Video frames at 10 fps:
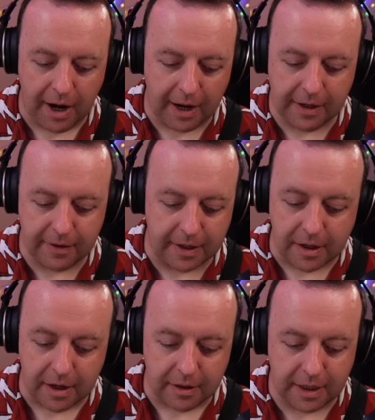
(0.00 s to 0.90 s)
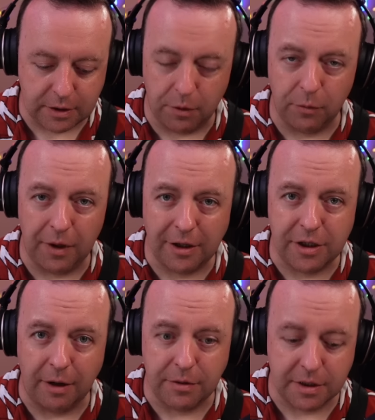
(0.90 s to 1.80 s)
and then the this one will actually
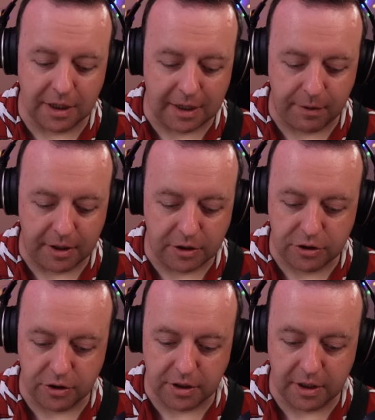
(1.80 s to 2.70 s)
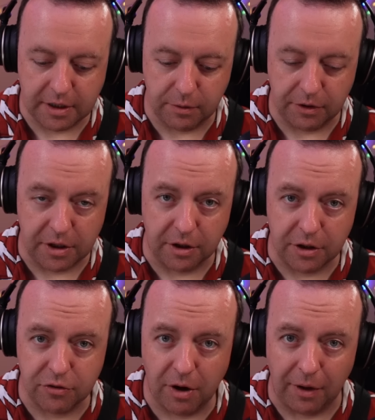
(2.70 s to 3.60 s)
go to sleep, and it's just this one that you're
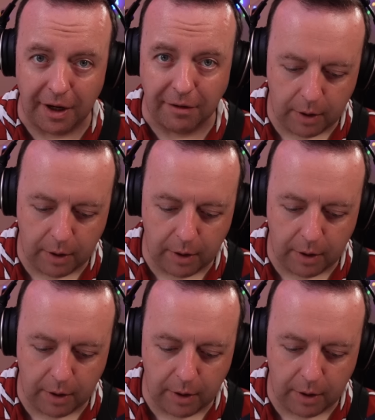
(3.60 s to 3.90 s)
controlling.